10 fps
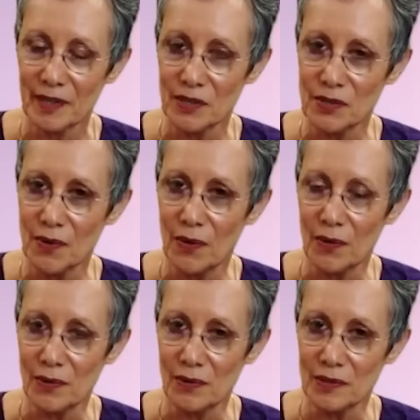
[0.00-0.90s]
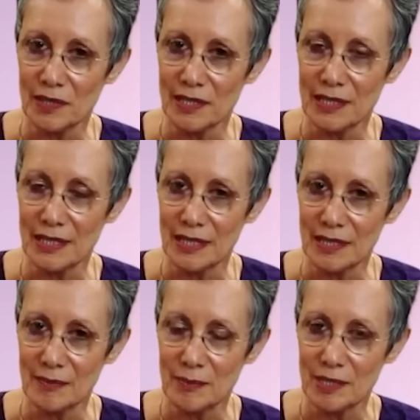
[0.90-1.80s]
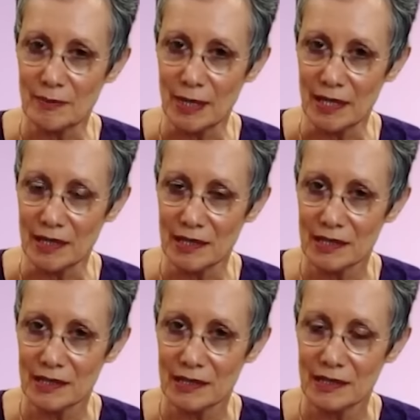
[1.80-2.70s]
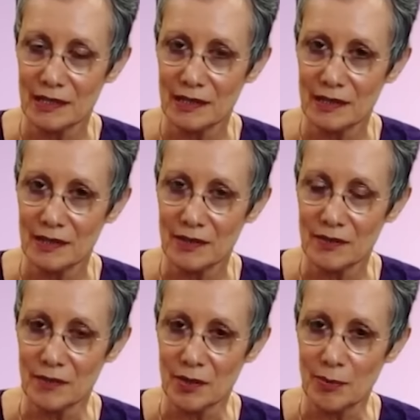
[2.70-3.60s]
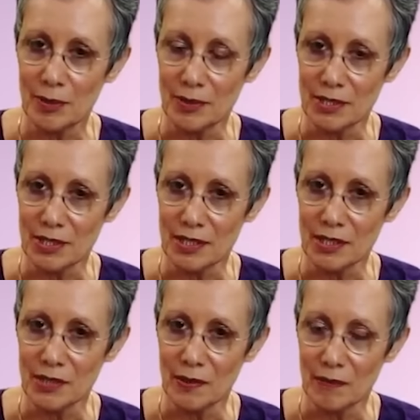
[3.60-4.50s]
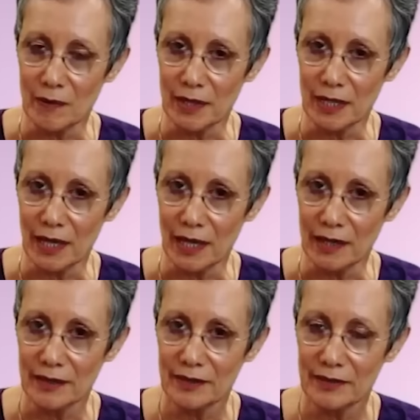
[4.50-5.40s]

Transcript: As you hold this deep space for the person that you are working on.